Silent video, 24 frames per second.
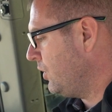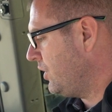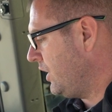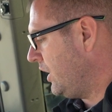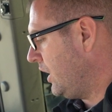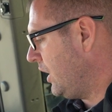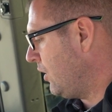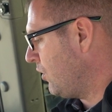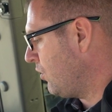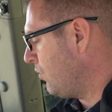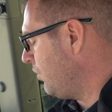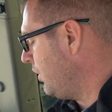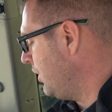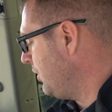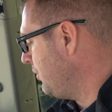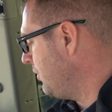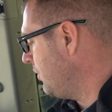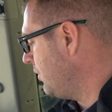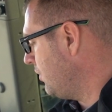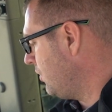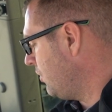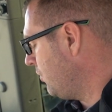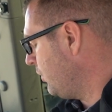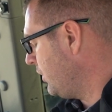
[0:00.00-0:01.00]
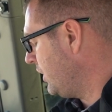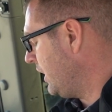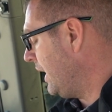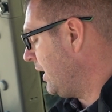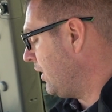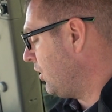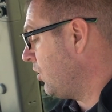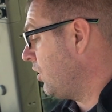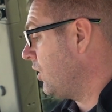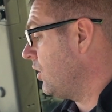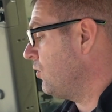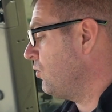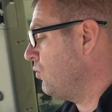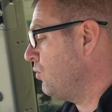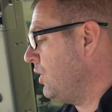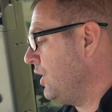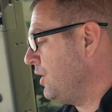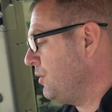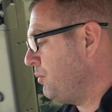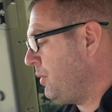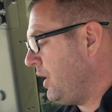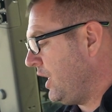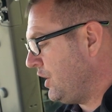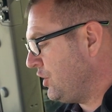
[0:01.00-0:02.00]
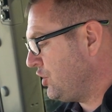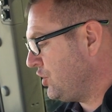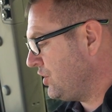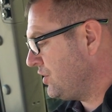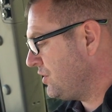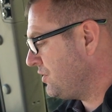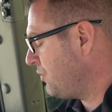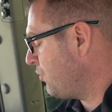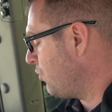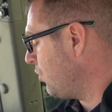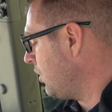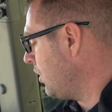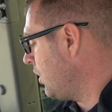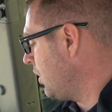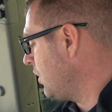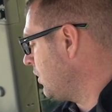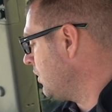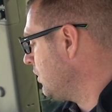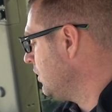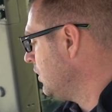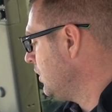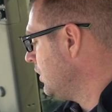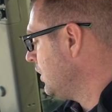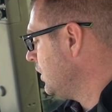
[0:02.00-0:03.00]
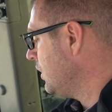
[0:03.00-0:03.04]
within our run within our run pages for our